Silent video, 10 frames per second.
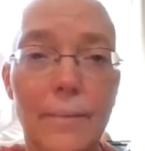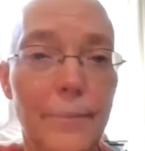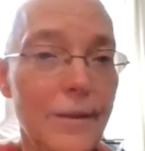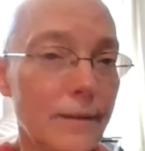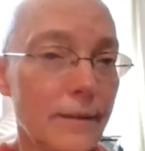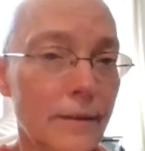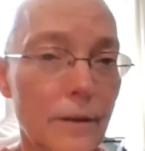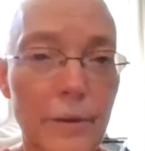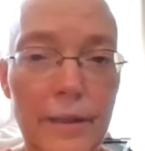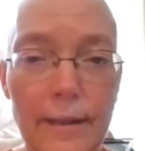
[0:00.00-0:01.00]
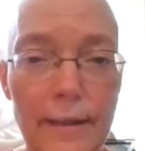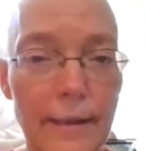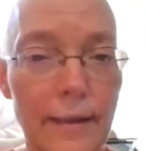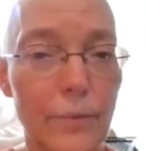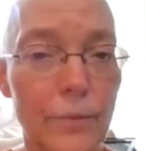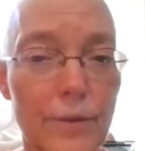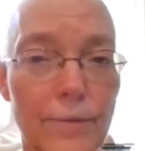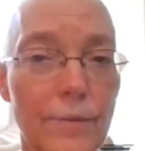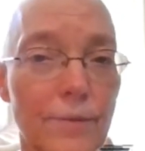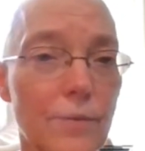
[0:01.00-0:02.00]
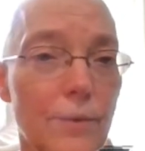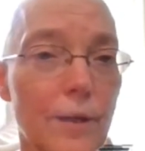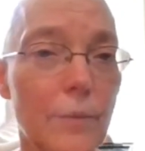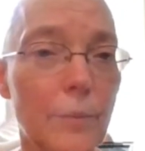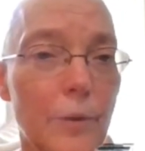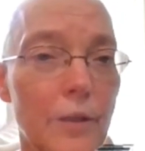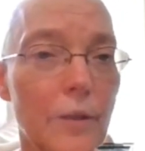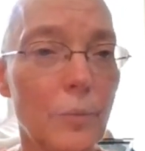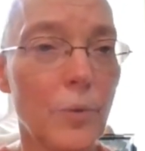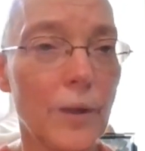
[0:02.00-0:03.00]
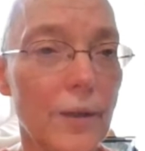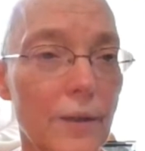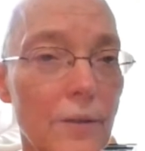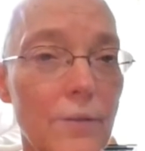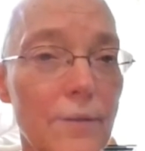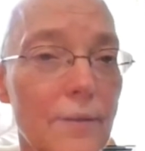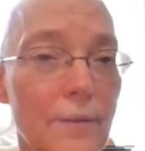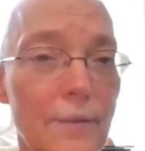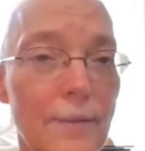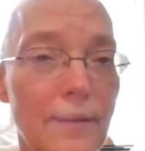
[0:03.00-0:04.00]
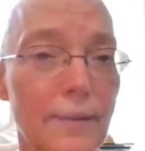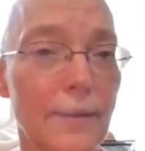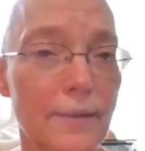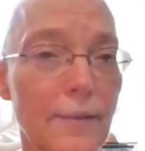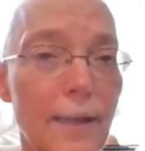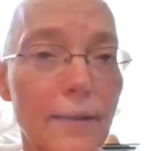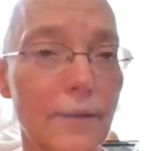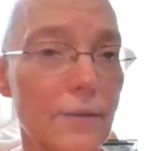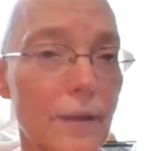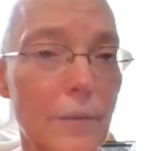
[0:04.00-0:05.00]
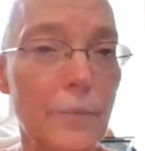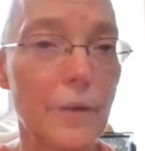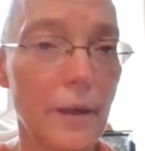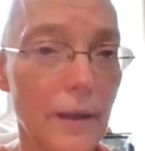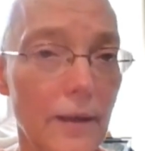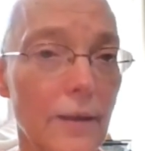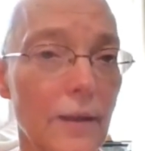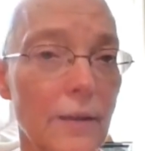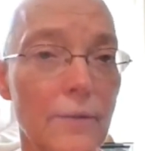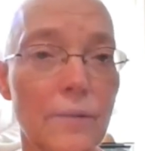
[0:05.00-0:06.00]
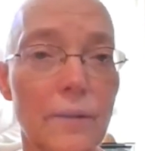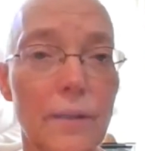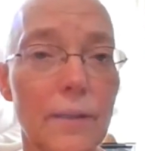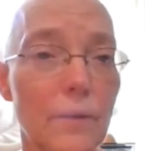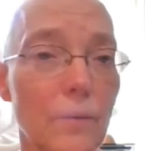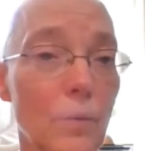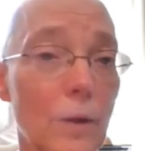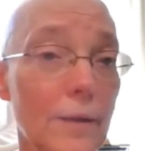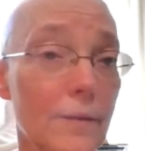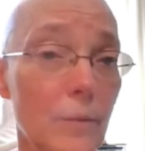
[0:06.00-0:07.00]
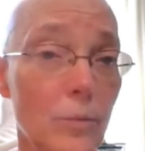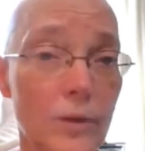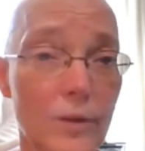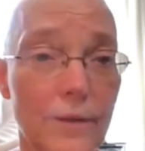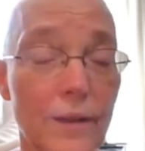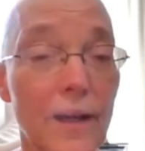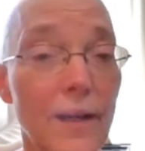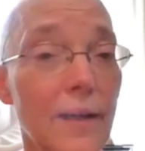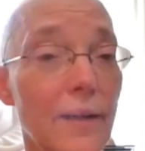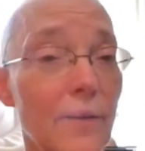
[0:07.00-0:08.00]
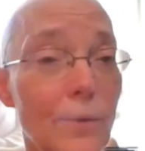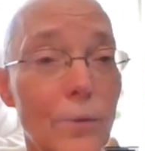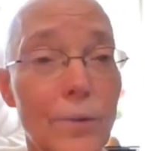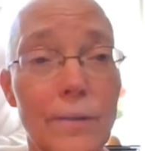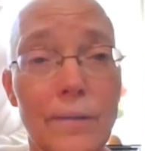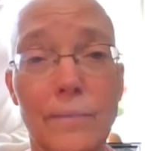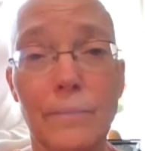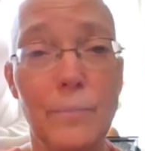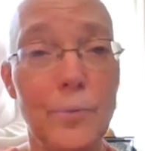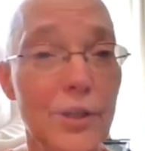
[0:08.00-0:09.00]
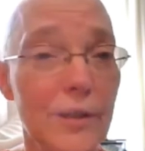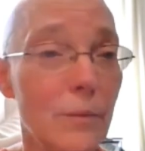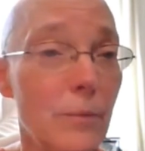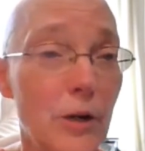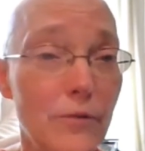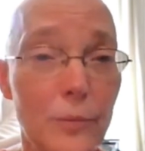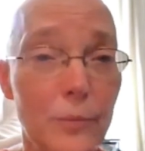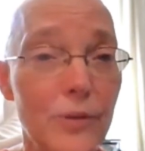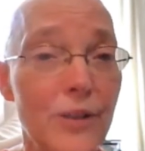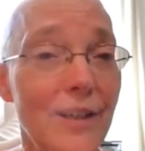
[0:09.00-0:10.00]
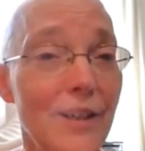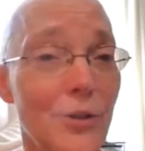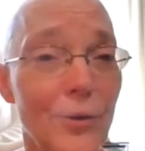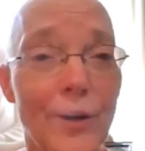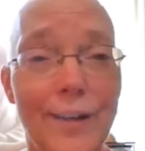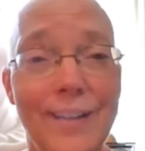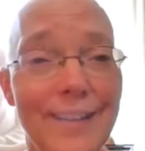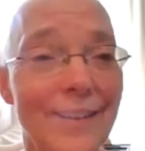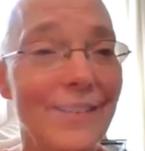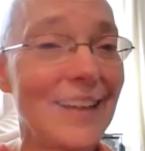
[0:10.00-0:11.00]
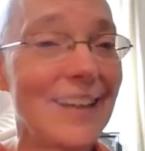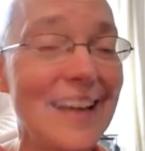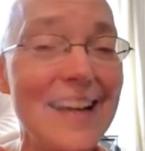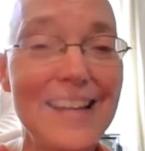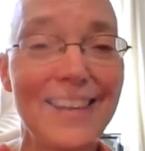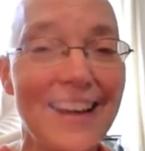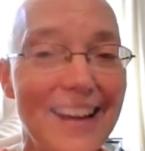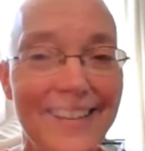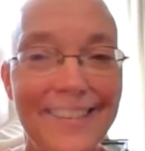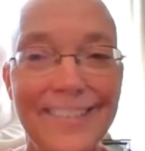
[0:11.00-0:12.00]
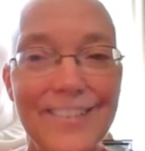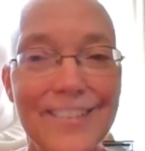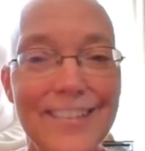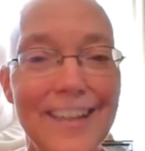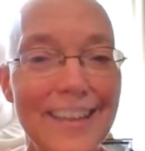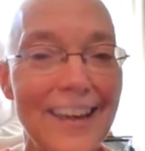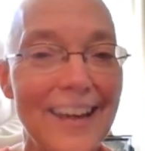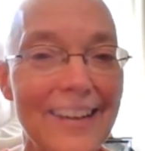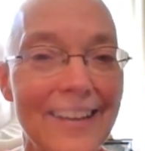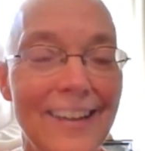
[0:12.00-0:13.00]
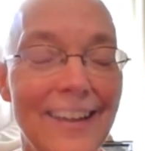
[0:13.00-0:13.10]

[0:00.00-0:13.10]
I mean, could be any kind of reasons, right? But The point is, it's not the same thing as like wanting someone to die or pushing them off the bridge or, you know, like any of that. You know, there's none of that.